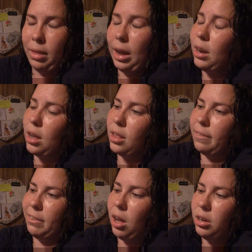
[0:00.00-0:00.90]
And I got
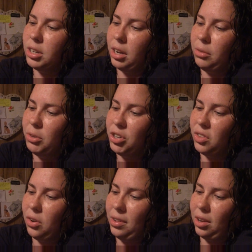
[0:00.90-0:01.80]
the vlog done, which is
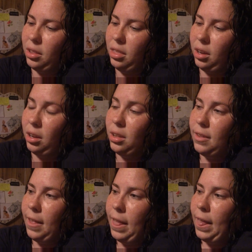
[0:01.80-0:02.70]
always a good thing.
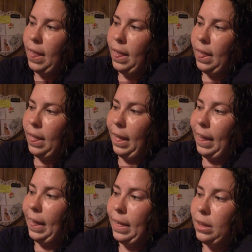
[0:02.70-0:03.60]

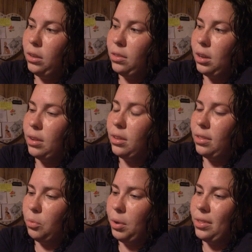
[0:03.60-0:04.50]
And I
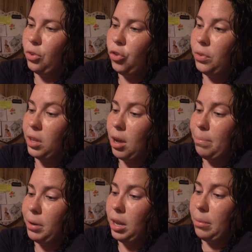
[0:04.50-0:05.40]
did some research for the
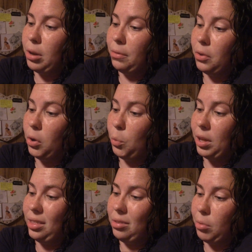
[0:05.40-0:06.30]
company I'm interviewing
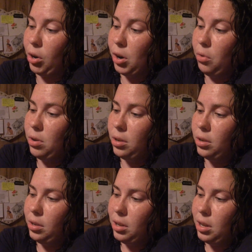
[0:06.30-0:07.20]
with tomorrow.
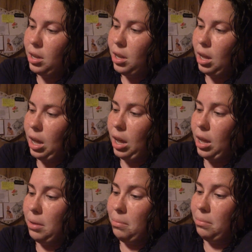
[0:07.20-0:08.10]

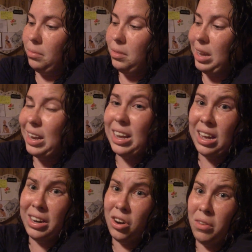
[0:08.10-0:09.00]
I'm getting
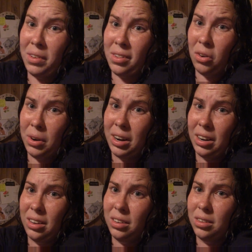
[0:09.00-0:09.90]
kind of nervous
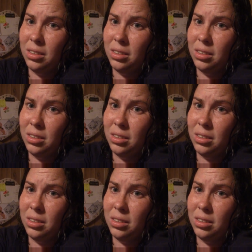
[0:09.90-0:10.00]
already.